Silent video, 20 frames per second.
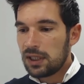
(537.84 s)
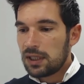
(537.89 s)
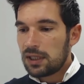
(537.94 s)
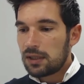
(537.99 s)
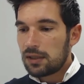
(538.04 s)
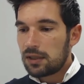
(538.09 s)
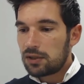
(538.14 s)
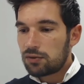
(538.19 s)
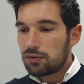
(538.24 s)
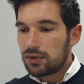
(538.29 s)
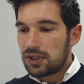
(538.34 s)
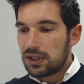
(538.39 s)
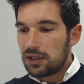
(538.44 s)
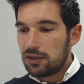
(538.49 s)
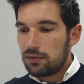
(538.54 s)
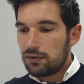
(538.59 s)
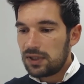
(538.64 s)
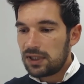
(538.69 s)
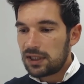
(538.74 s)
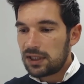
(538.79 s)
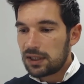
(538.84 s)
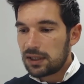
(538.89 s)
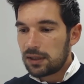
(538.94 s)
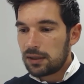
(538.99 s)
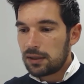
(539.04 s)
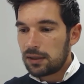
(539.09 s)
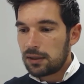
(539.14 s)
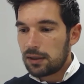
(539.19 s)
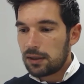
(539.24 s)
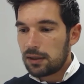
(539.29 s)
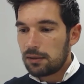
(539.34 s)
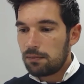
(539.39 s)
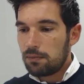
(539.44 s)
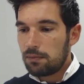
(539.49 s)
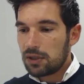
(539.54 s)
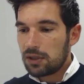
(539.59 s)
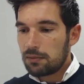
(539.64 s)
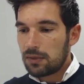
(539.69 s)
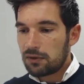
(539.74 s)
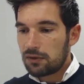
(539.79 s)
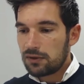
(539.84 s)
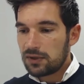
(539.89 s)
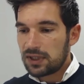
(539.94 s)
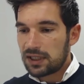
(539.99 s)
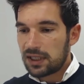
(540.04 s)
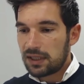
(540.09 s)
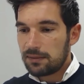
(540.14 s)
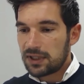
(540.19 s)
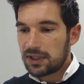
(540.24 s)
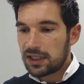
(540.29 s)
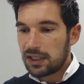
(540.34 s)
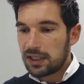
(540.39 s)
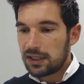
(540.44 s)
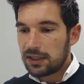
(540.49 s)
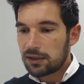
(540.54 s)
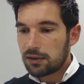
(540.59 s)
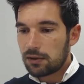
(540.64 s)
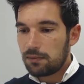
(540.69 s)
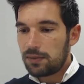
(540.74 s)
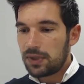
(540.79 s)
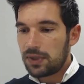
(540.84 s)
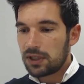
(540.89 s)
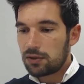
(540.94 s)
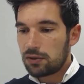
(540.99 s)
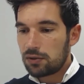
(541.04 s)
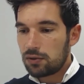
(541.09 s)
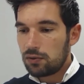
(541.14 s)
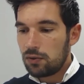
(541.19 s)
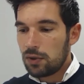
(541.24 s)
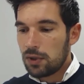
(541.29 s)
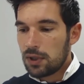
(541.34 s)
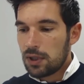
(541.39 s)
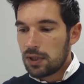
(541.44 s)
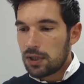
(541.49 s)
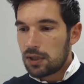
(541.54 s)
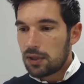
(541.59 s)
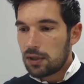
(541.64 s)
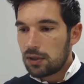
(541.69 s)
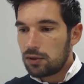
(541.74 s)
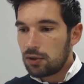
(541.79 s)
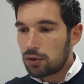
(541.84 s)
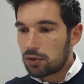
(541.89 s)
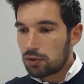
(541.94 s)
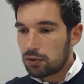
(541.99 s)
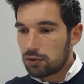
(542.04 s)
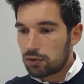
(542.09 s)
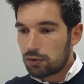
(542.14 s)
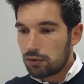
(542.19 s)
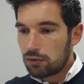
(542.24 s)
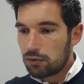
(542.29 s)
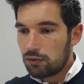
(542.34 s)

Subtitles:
treated with bone marrow stem cells compared to the control group.